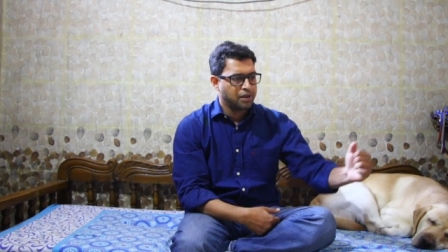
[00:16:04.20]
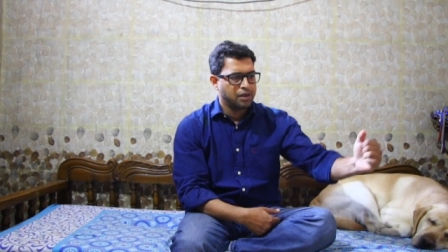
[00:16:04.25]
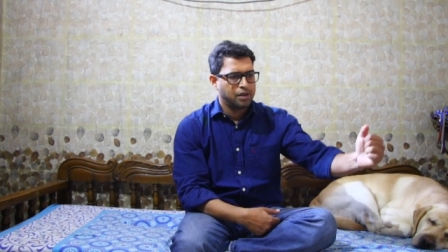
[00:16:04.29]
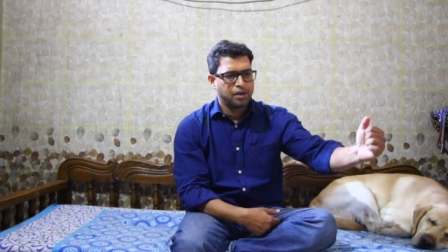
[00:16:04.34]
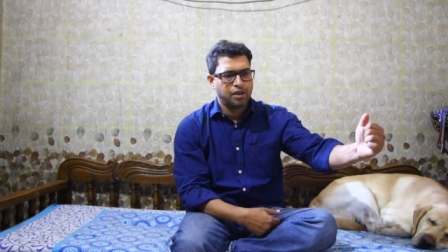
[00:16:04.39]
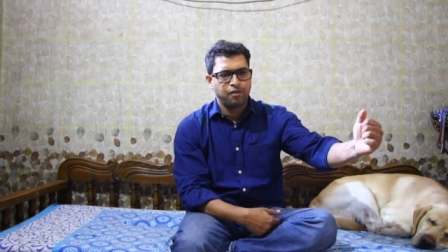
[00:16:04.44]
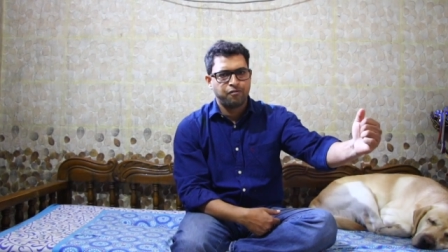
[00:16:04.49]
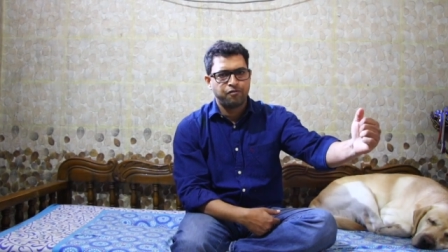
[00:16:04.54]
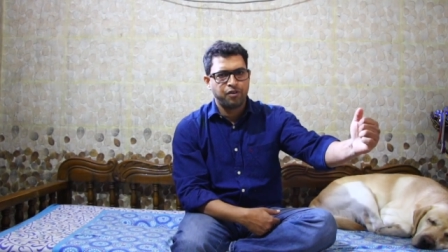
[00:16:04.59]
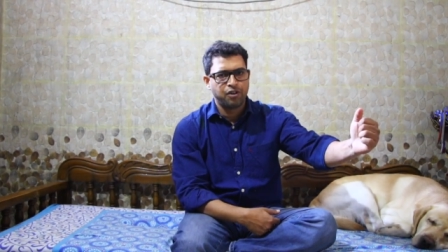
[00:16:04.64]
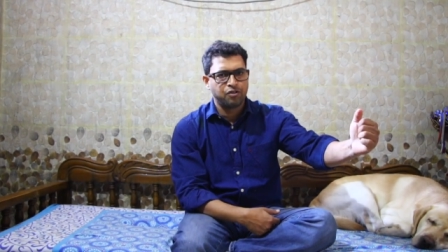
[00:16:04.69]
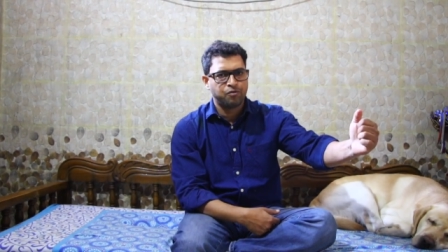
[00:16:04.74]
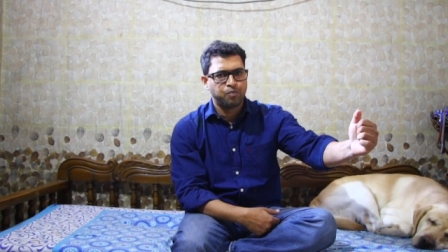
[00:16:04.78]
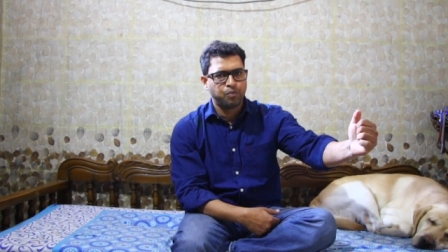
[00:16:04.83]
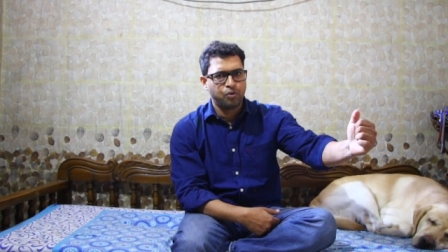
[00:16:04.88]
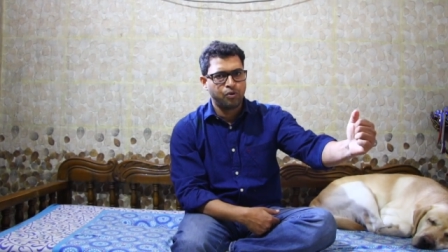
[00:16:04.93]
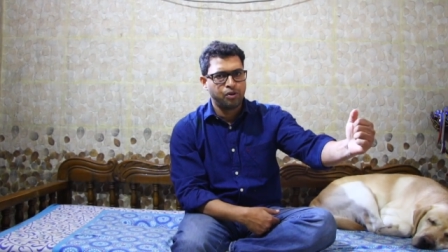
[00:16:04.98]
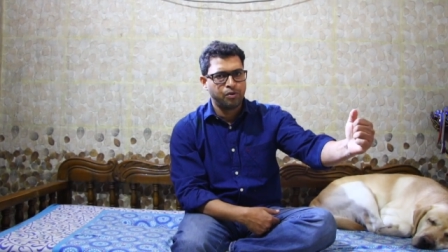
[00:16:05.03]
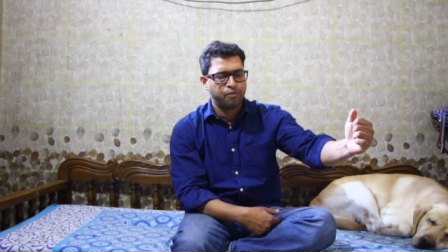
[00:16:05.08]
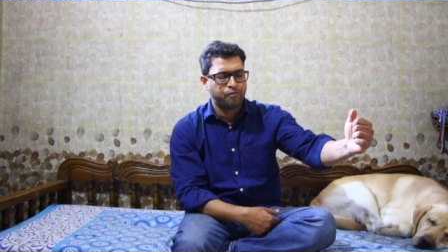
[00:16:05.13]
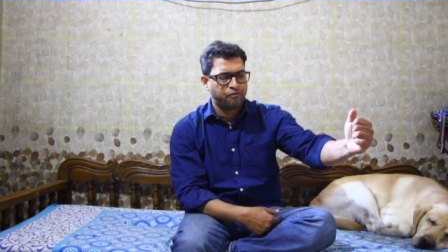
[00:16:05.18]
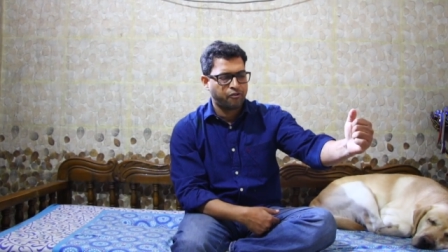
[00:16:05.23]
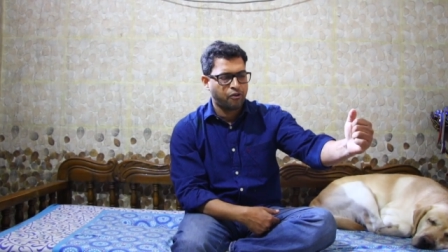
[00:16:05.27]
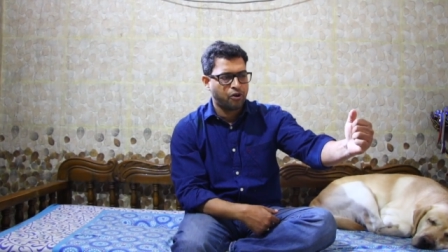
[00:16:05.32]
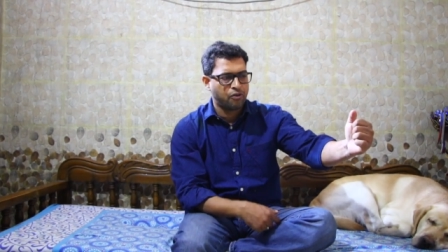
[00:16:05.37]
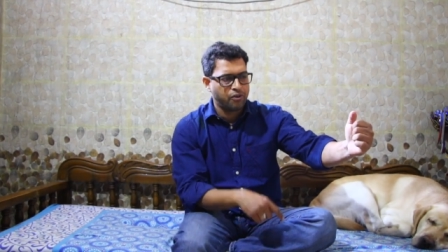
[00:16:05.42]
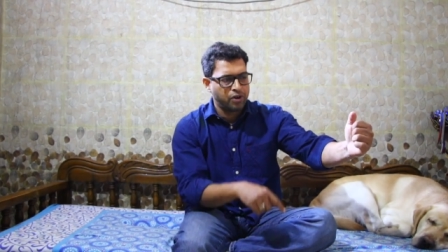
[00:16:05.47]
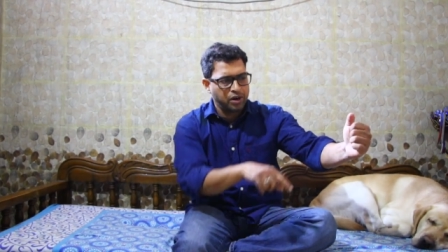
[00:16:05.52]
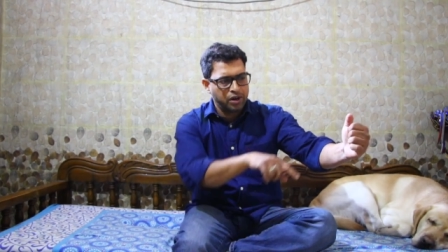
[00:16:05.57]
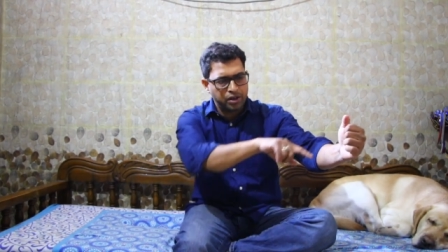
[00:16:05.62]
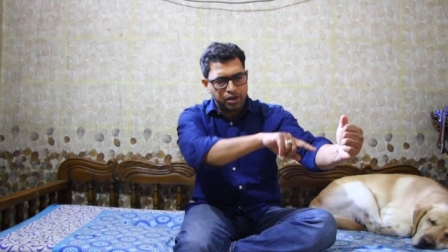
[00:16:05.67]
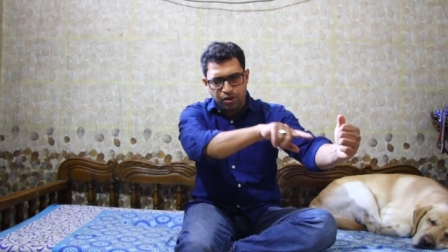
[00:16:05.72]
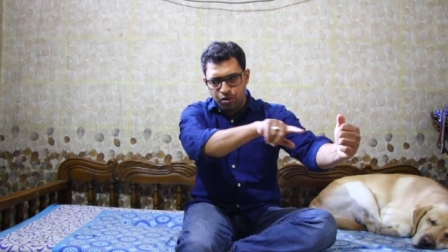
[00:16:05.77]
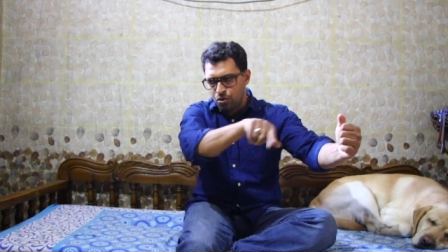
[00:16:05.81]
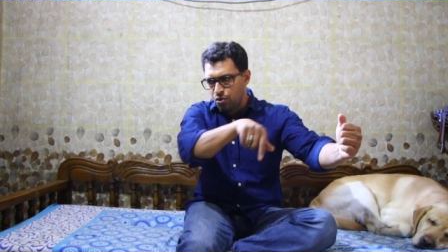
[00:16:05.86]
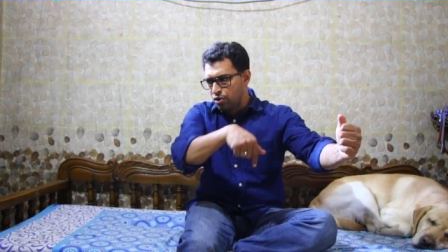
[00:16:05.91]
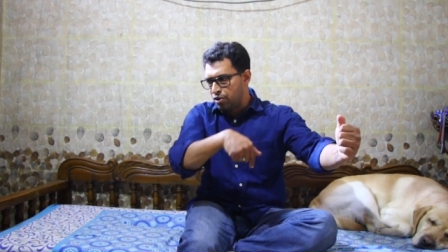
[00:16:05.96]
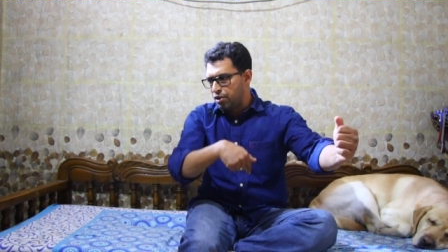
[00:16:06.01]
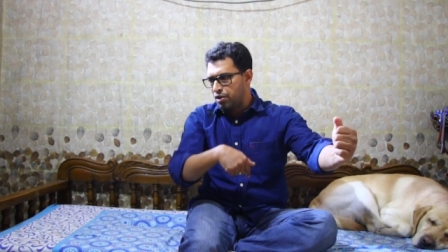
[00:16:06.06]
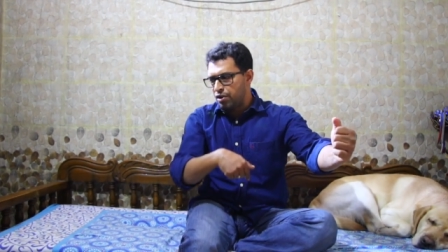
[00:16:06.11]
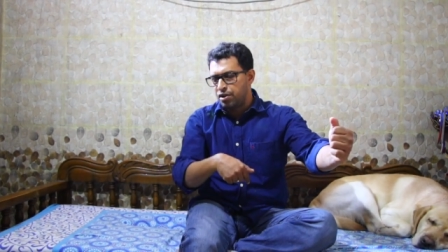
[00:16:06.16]
if he is pulled forward,
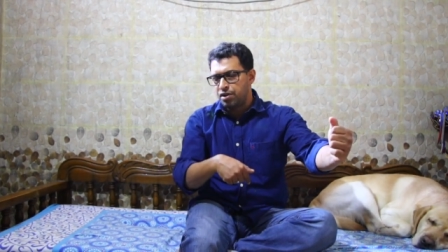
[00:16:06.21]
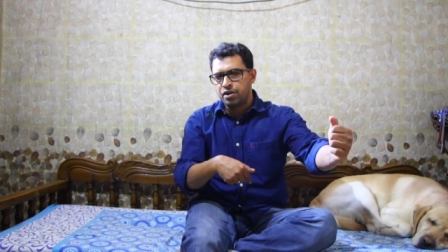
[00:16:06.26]
you